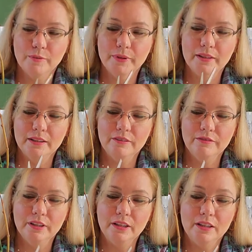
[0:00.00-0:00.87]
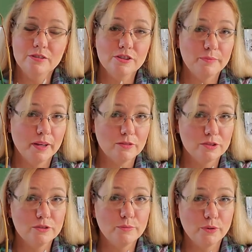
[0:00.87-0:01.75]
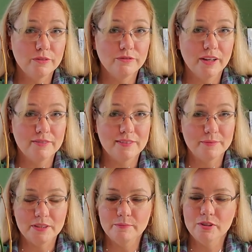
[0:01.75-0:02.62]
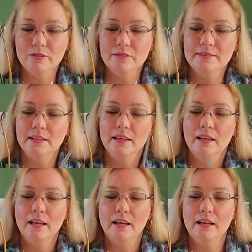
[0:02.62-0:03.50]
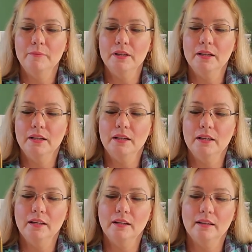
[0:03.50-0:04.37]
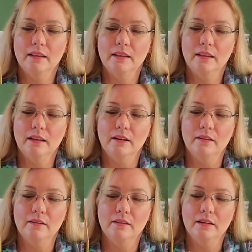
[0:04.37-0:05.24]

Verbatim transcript: I'm going to leave an inch, about two point five centimeters, and I'm going to cut it there.